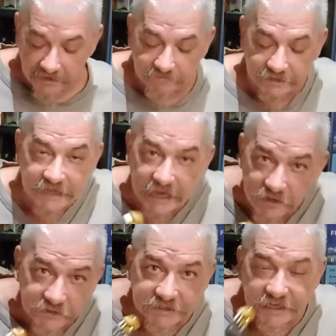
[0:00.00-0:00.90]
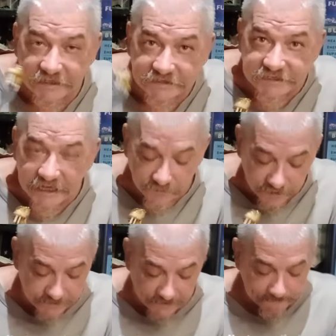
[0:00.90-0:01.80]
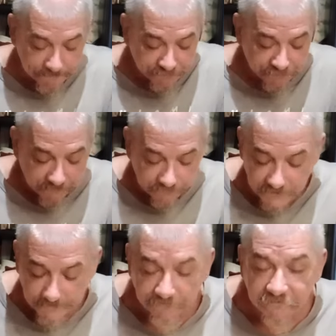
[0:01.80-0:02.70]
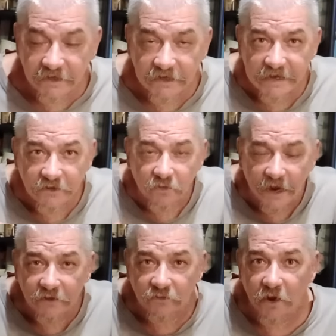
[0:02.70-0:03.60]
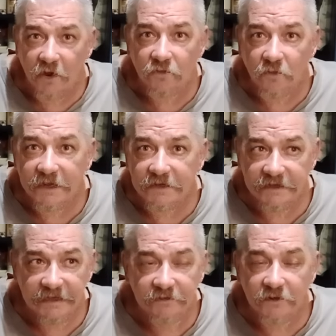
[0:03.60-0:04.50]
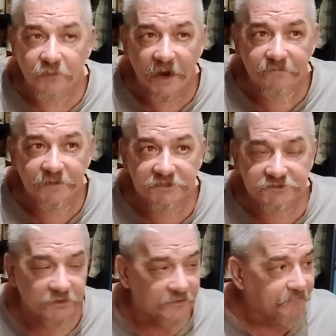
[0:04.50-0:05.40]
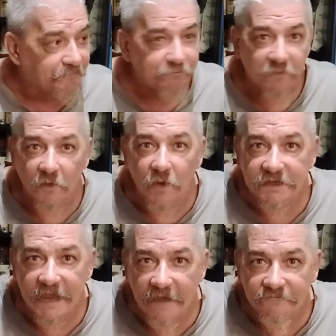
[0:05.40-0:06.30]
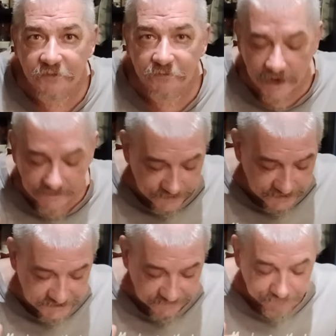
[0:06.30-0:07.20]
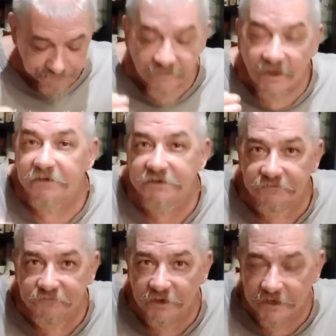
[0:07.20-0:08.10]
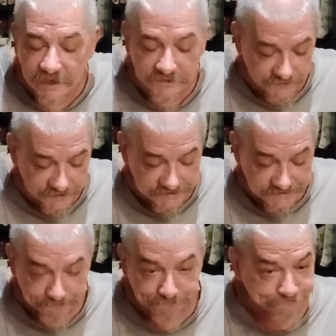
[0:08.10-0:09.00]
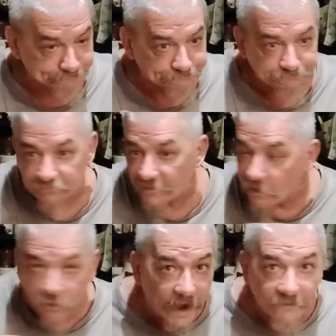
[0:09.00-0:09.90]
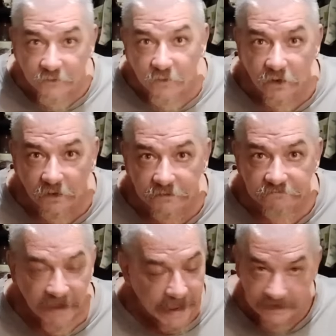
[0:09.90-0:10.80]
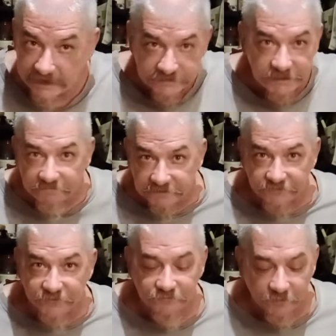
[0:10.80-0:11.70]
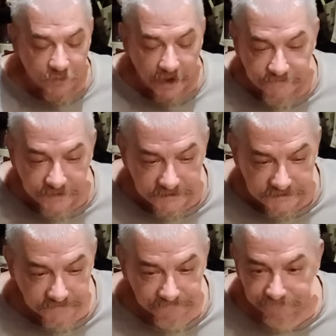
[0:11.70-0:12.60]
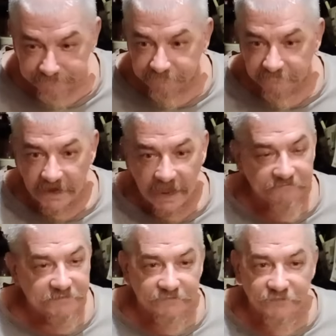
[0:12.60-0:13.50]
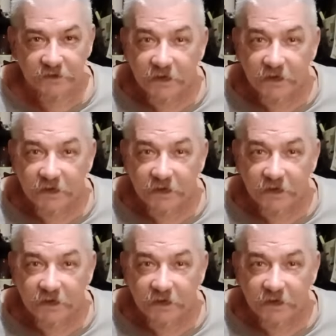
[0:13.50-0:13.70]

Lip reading: potatoes tend to stick with me. It ain't a right or wrong way to eat a breakfast or what to have for breakfast. Different countries around the world eat something different for breakfast, have different,